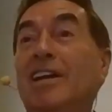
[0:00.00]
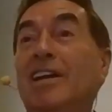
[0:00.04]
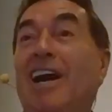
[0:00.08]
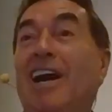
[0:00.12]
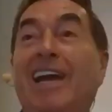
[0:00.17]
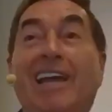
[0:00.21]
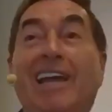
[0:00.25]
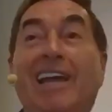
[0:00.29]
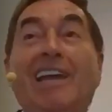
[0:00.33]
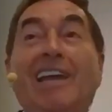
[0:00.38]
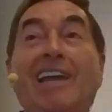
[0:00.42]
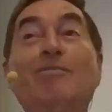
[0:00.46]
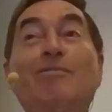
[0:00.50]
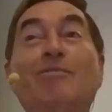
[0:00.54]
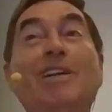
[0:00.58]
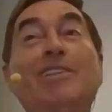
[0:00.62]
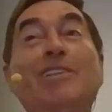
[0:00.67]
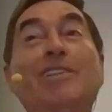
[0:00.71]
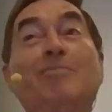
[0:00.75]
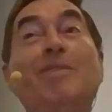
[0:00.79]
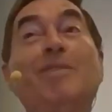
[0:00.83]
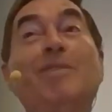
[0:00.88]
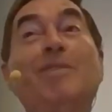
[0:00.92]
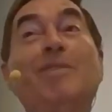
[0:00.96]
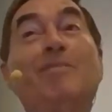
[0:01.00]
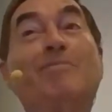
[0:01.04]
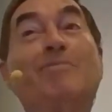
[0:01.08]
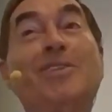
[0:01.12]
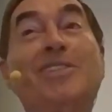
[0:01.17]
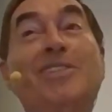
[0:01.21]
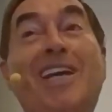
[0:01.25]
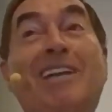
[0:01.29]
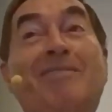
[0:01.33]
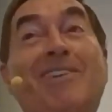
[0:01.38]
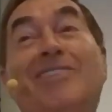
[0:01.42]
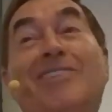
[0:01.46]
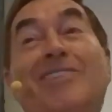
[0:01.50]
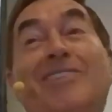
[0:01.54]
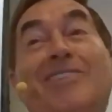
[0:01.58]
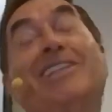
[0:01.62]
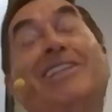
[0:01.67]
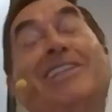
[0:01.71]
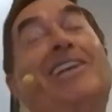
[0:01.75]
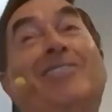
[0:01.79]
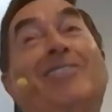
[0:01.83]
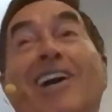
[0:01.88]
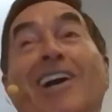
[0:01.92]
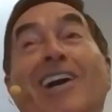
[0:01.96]
to be appreciated because I don't know how to do
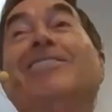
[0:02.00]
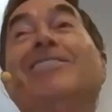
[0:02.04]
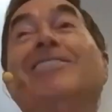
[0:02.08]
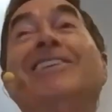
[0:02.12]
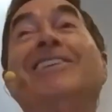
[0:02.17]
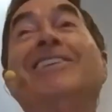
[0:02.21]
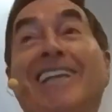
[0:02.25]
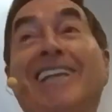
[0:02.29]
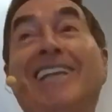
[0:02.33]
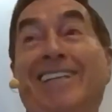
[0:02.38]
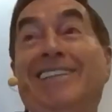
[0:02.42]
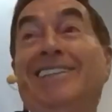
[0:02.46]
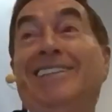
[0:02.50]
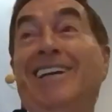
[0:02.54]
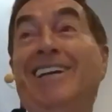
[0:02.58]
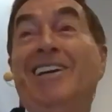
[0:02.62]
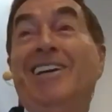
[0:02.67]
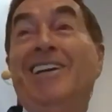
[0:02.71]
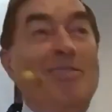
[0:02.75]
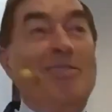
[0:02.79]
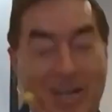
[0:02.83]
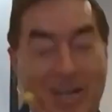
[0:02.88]
that. Well,